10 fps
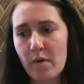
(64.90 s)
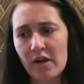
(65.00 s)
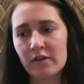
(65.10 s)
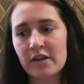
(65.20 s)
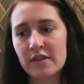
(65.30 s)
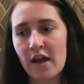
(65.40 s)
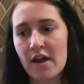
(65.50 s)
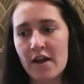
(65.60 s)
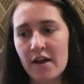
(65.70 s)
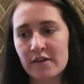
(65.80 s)
Battling
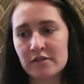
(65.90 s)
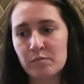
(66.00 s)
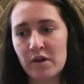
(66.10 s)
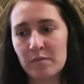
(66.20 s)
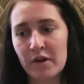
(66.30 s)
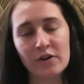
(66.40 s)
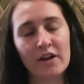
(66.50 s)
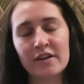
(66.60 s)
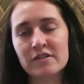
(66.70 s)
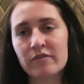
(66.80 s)
that has been my
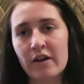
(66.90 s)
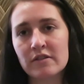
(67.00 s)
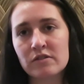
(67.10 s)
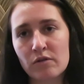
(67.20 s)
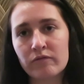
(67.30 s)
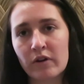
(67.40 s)
greatest fight so